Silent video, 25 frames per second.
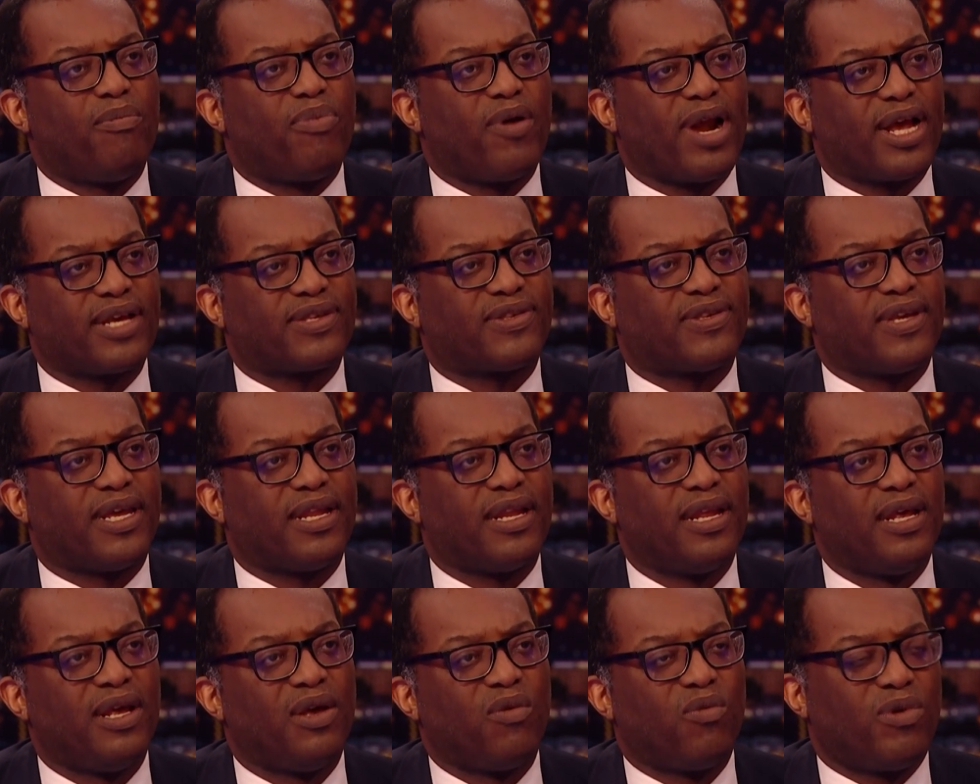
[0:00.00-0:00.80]
Brexit.
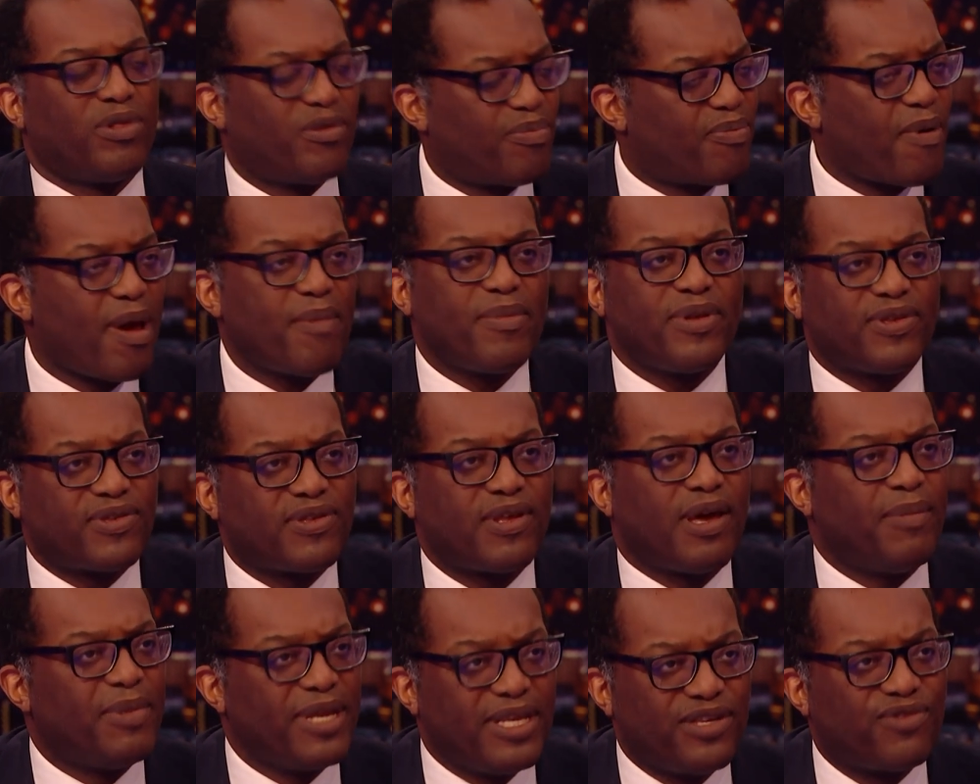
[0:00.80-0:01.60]
Well, the Prime
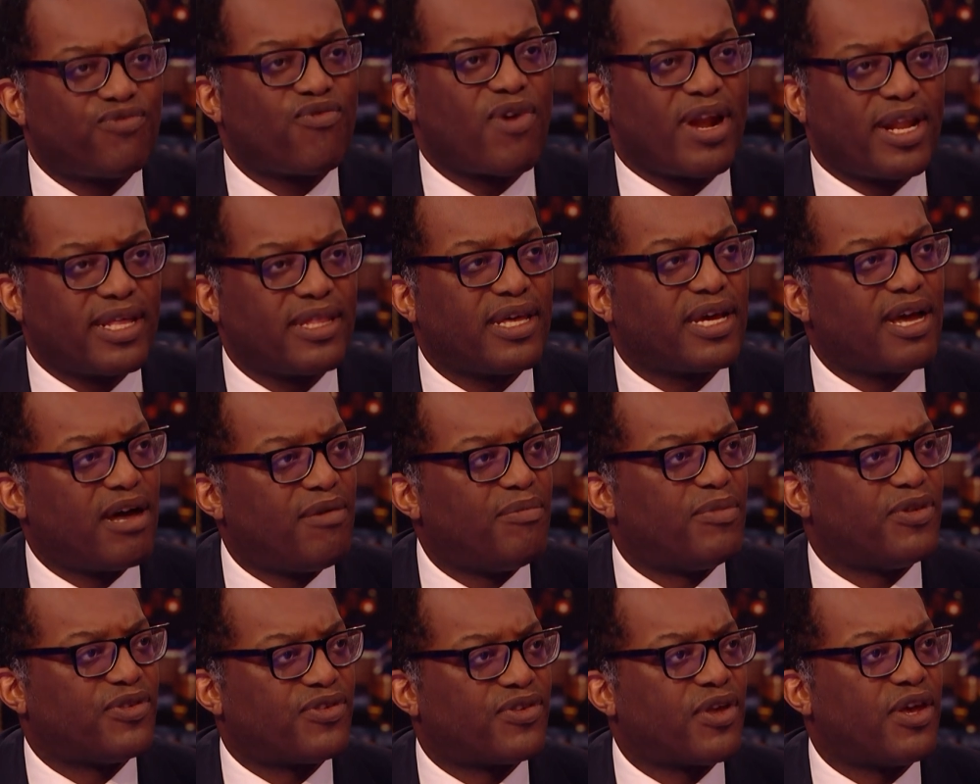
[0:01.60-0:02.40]
Minister, I mean, he's running the
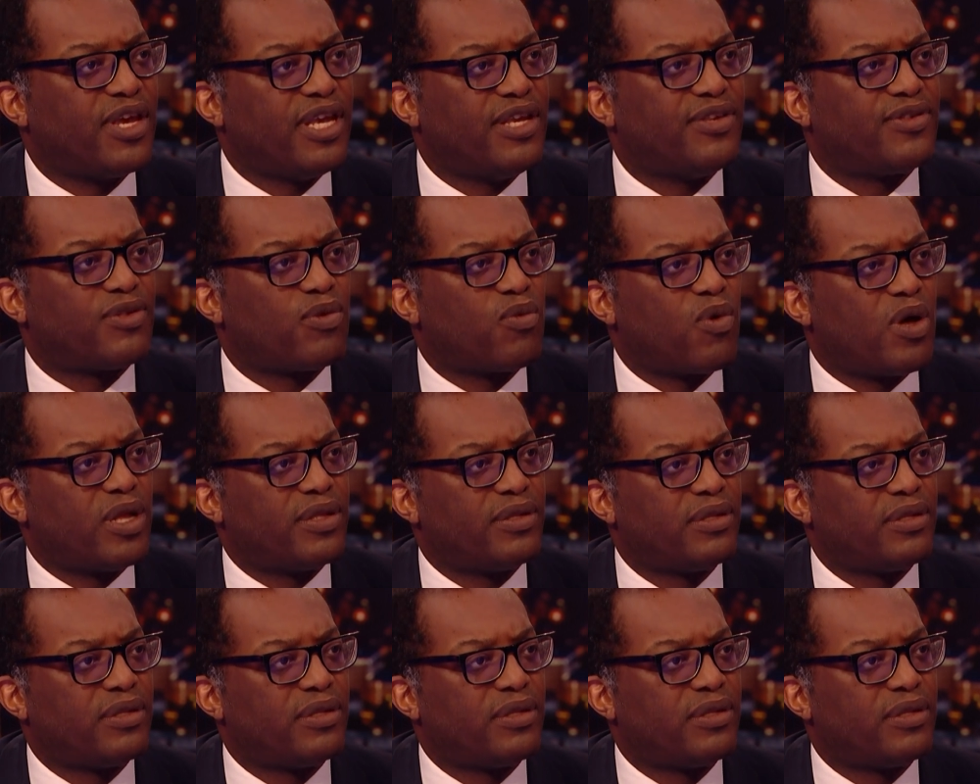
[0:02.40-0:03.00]
government, so he's the one.